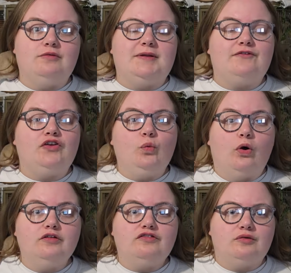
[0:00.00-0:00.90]
to you. But if you
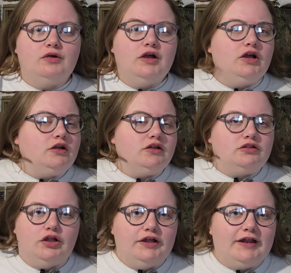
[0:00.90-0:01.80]
want to
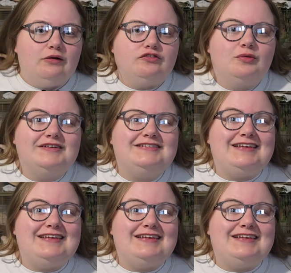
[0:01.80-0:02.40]
learn how to